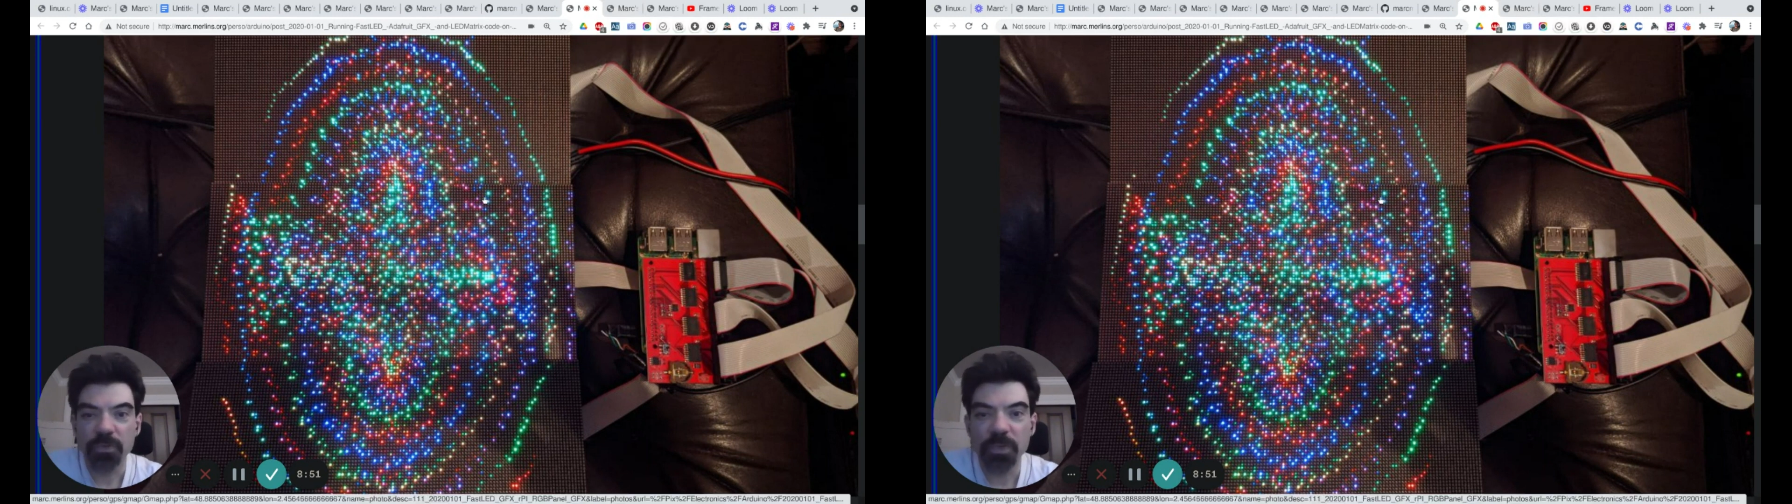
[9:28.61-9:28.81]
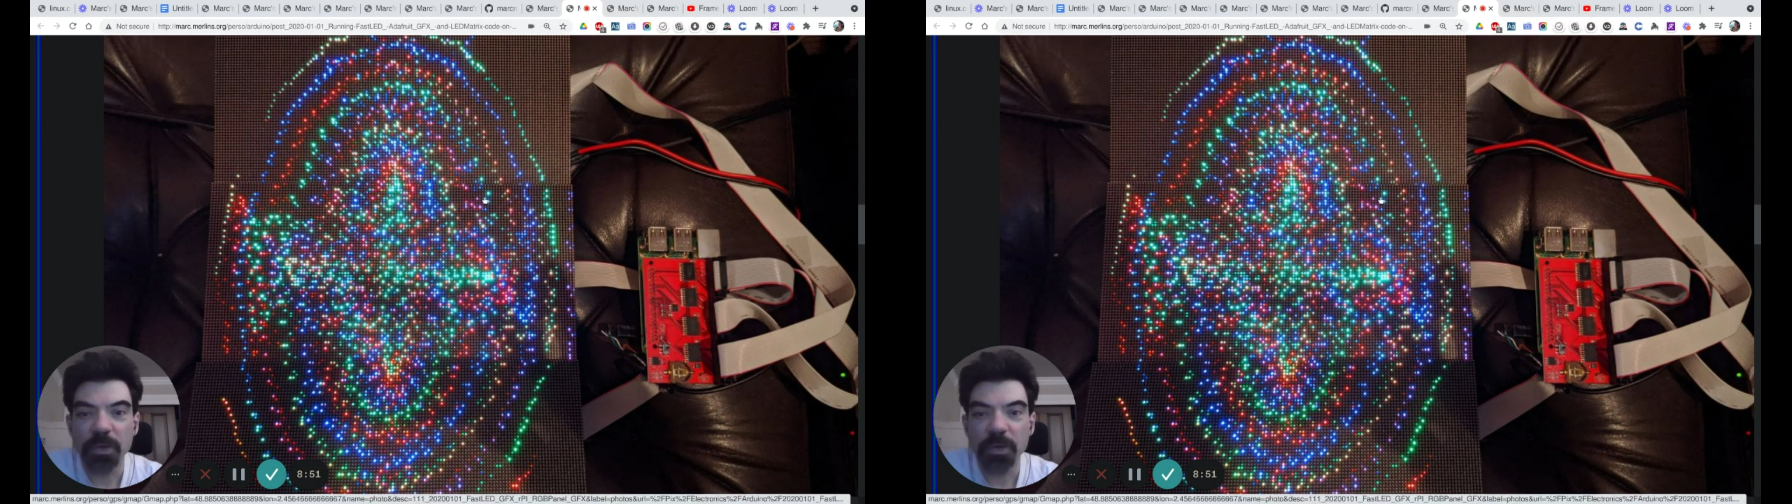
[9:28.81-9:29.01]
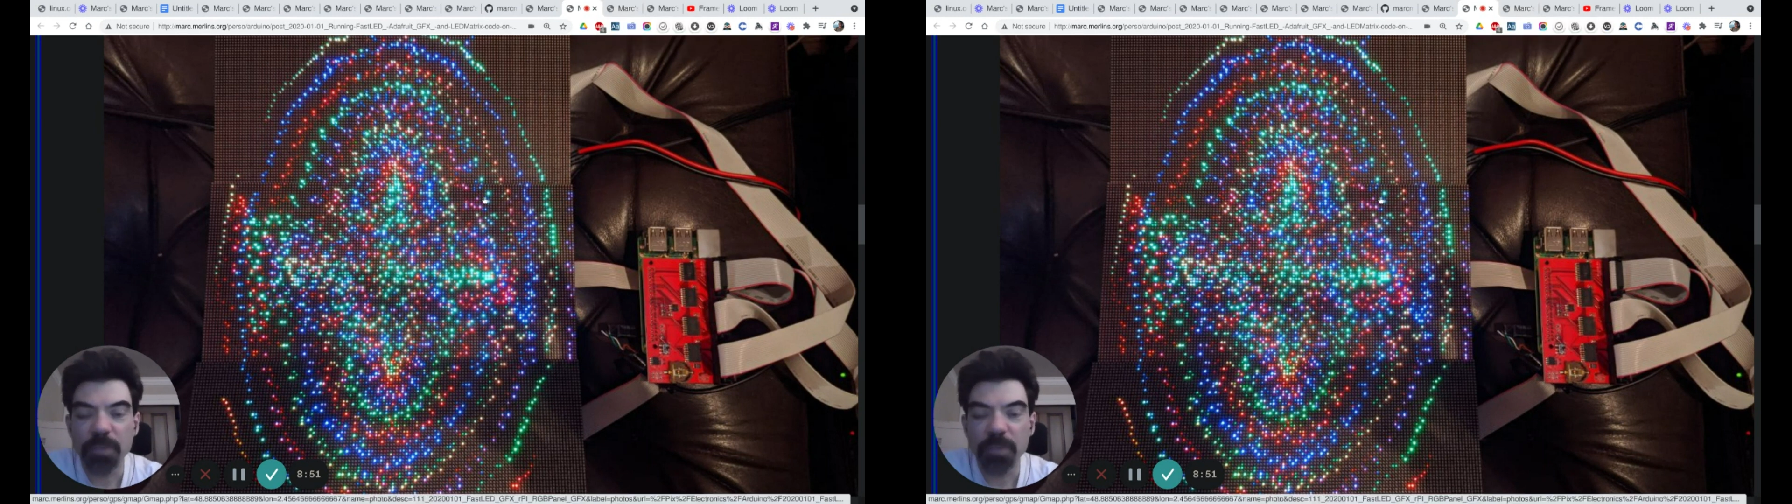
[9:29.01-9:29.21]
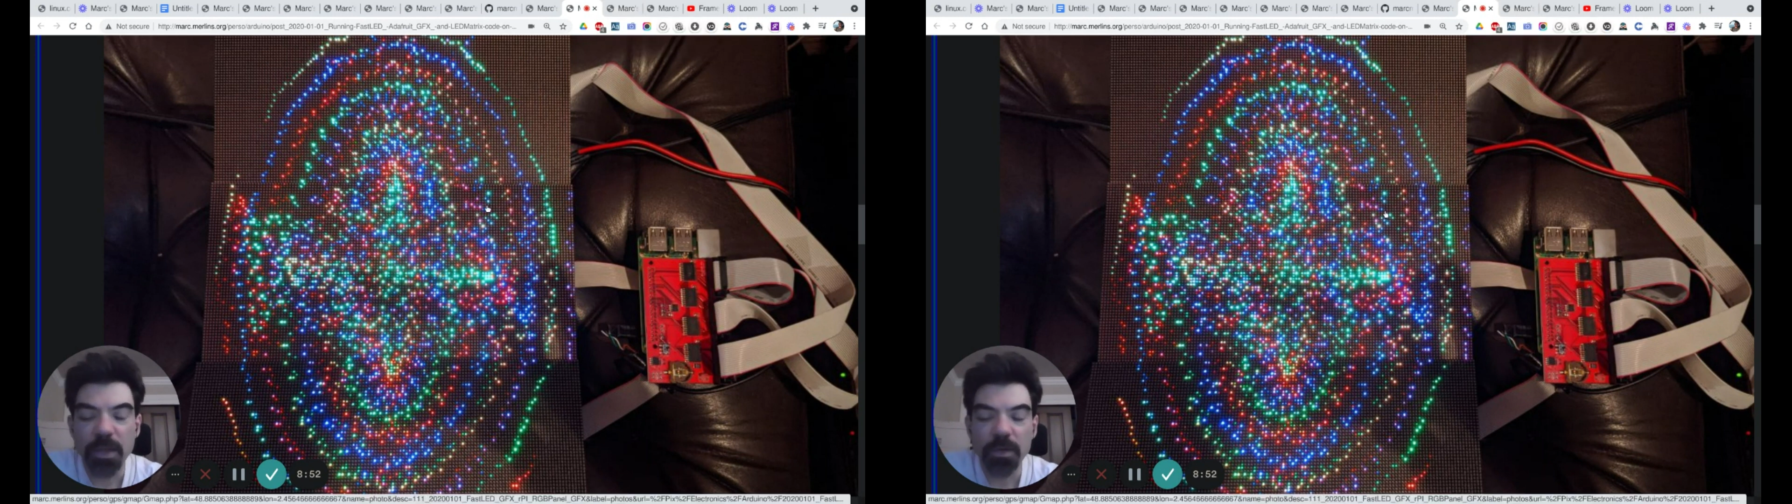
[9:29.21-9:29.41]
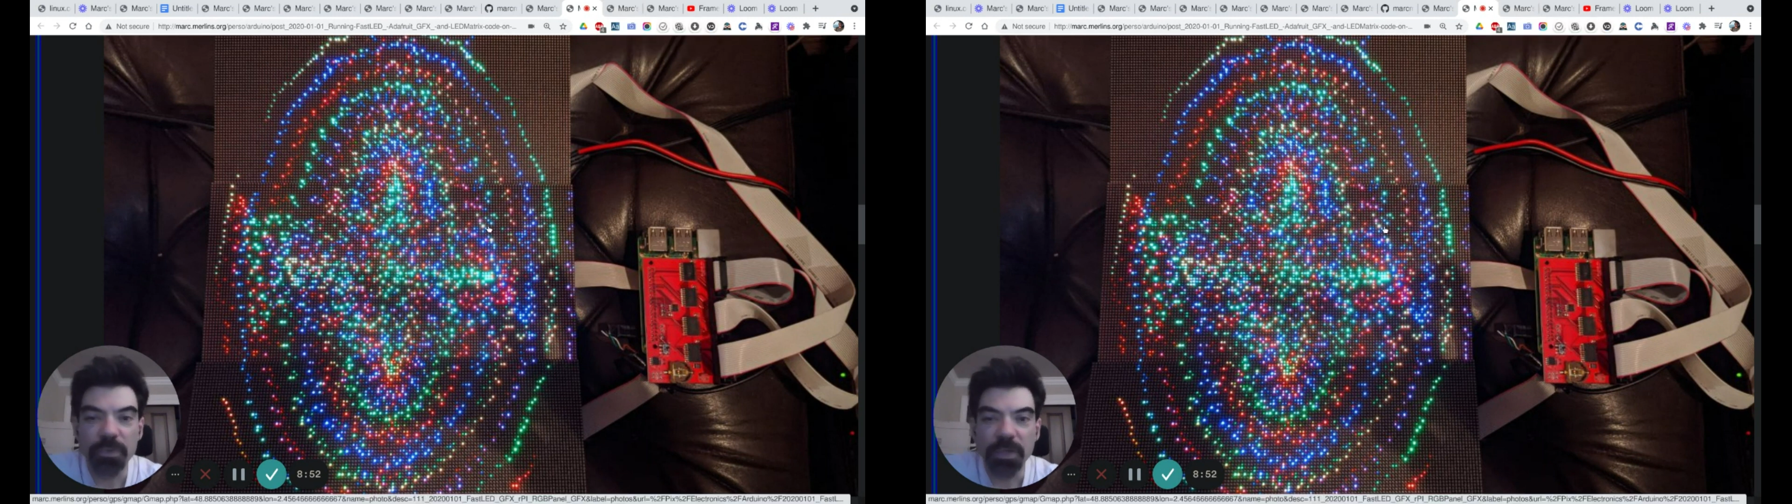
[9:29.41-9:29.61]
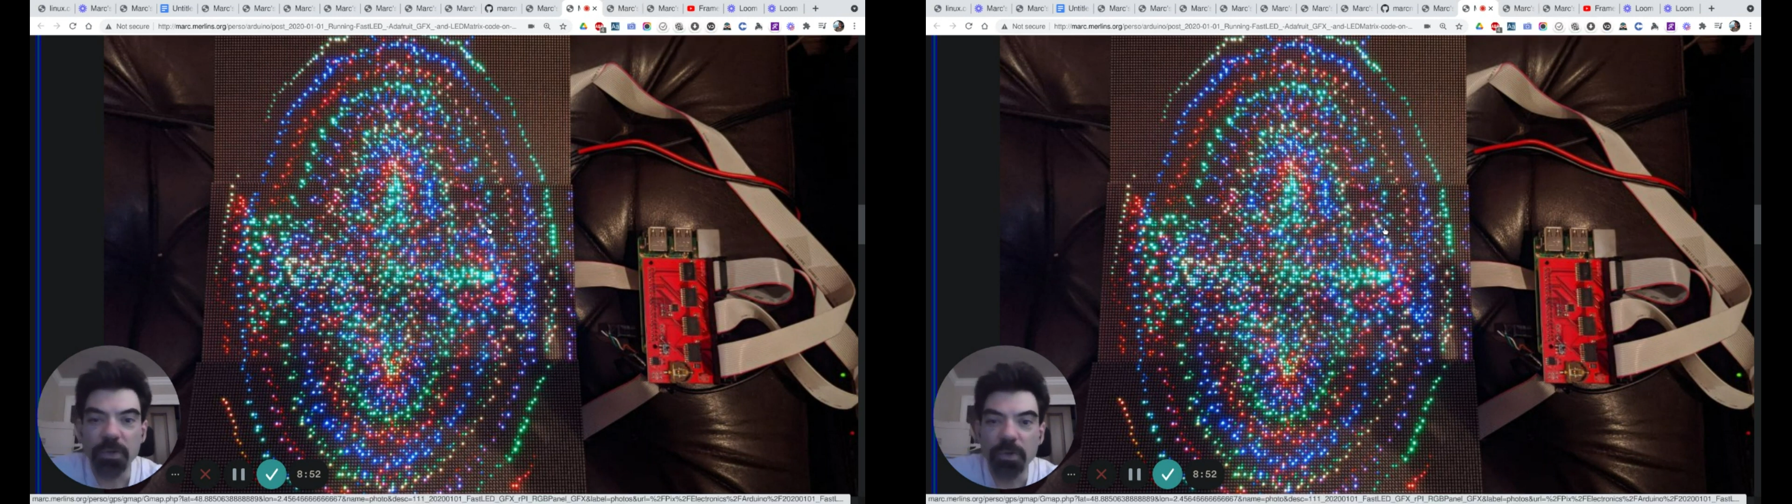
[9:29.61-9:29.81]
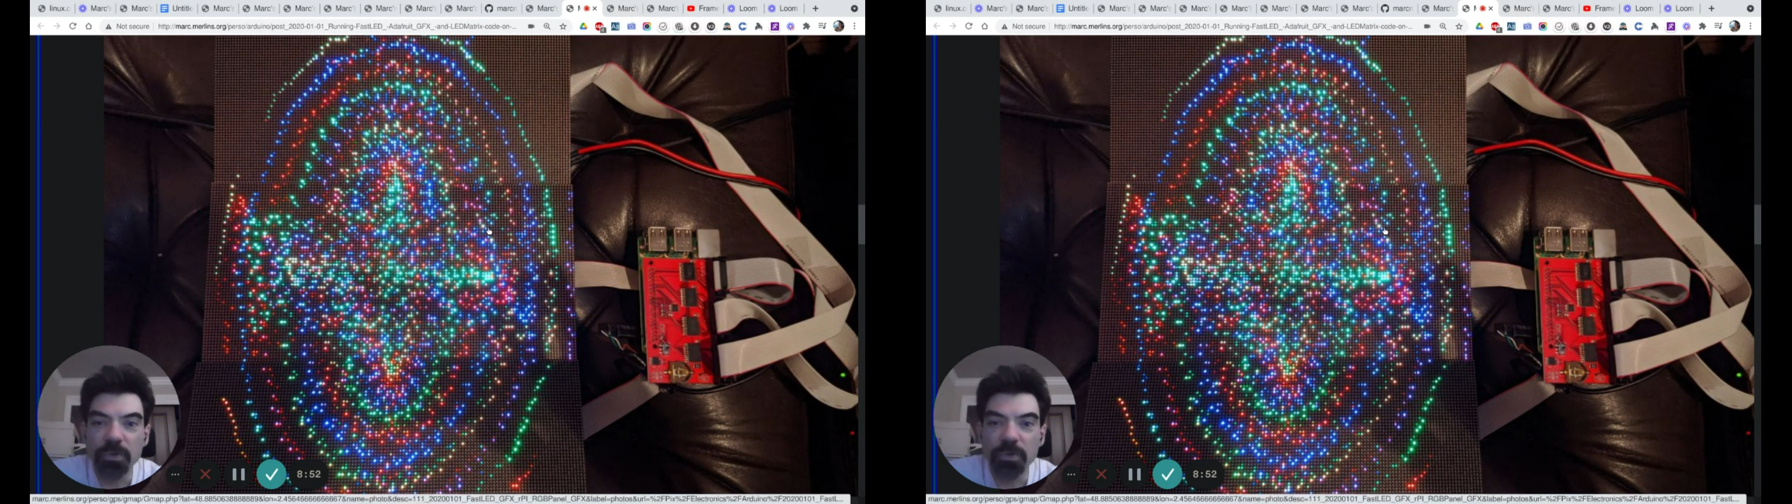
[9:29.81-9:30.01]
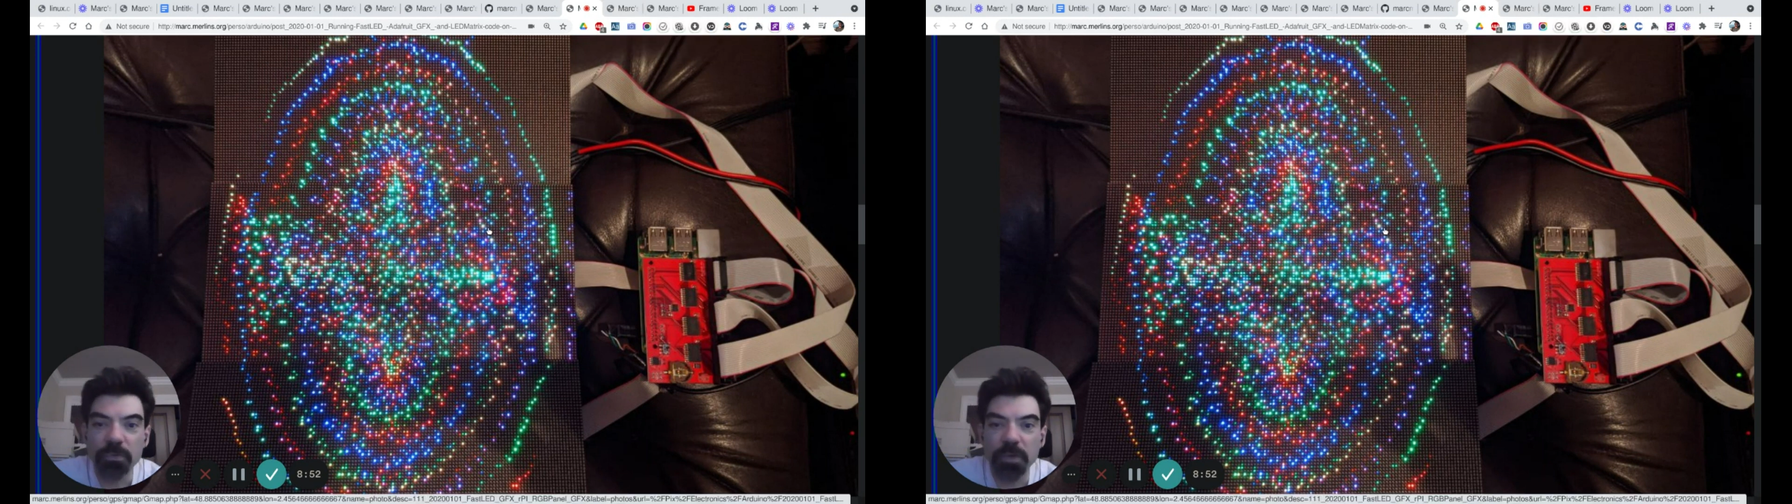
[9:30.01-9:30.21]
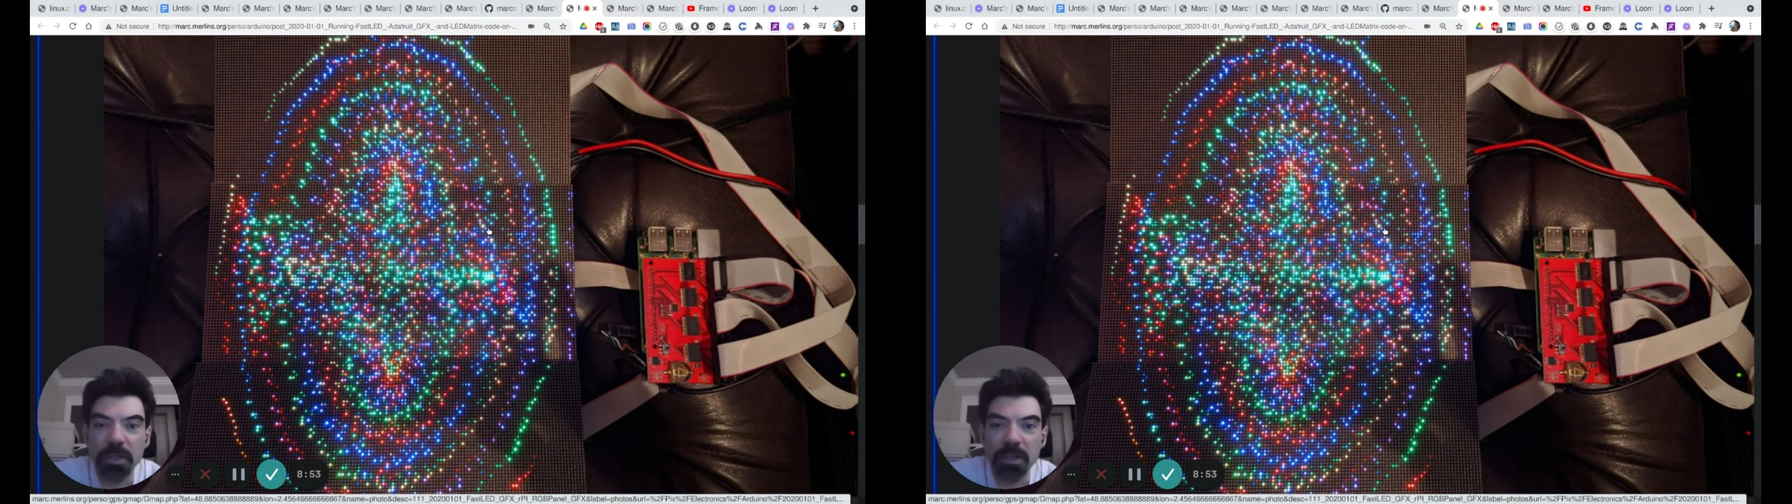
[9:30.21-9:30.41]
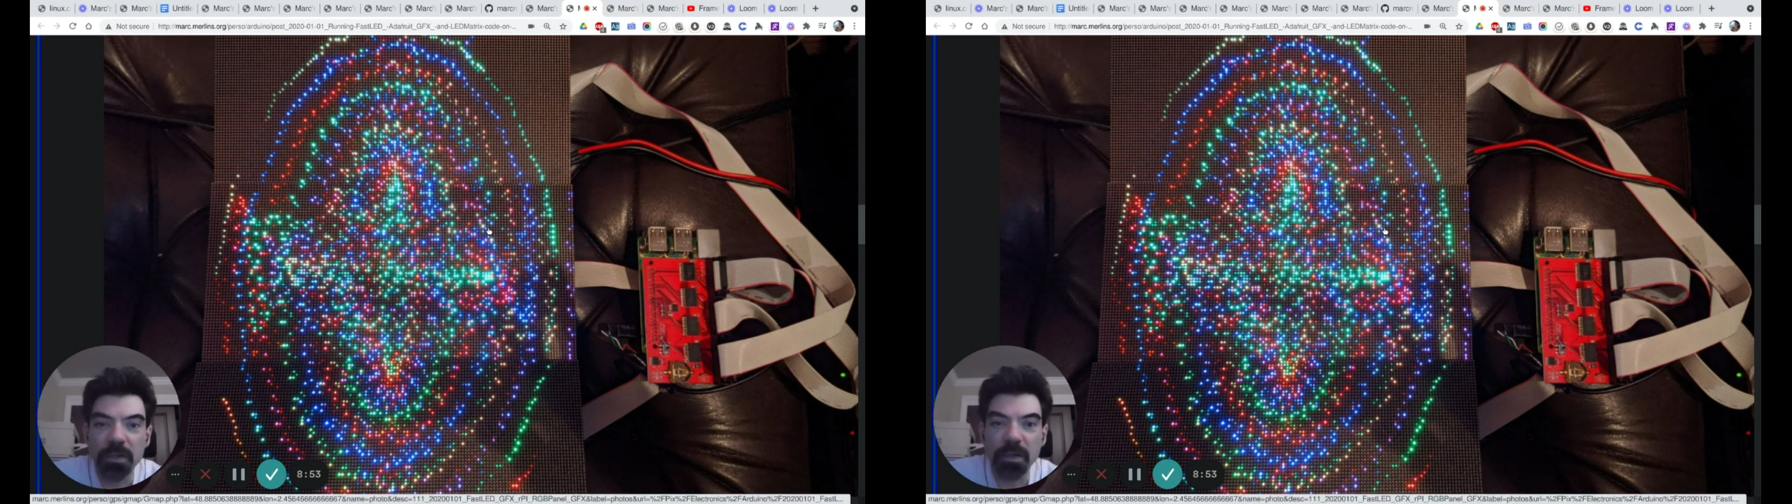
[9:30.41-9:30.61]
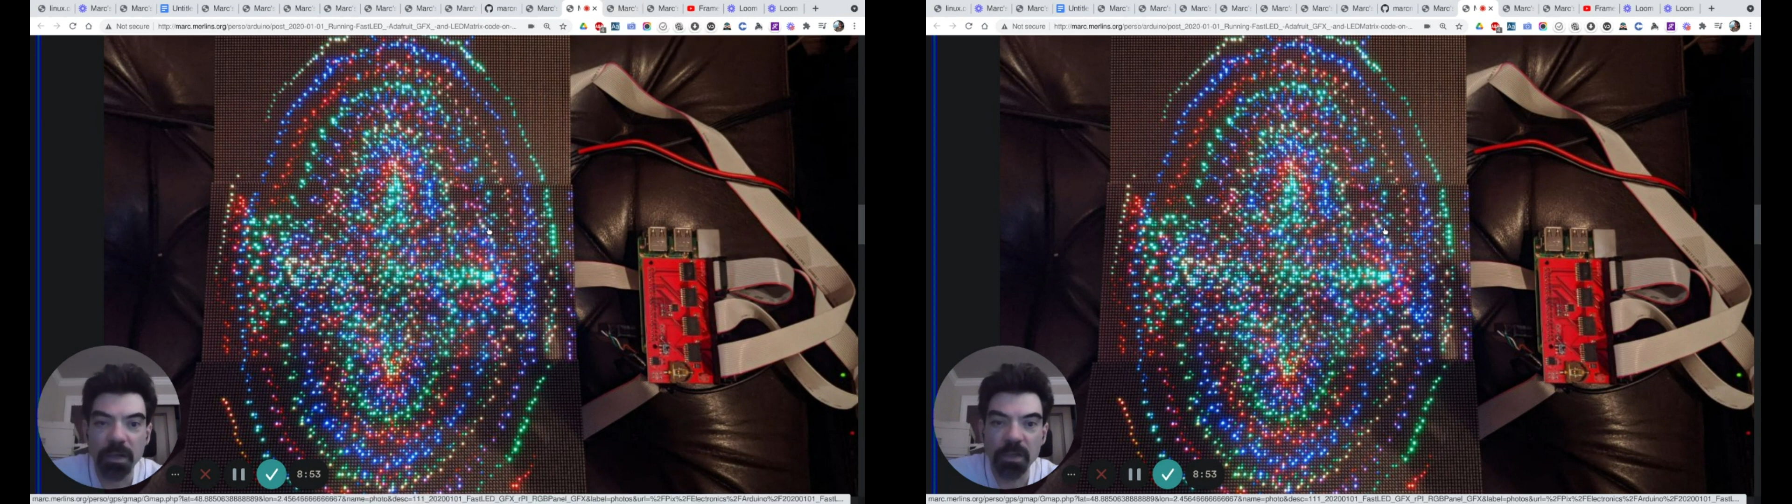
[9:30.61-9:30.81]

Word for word: So now I have my Arduino code running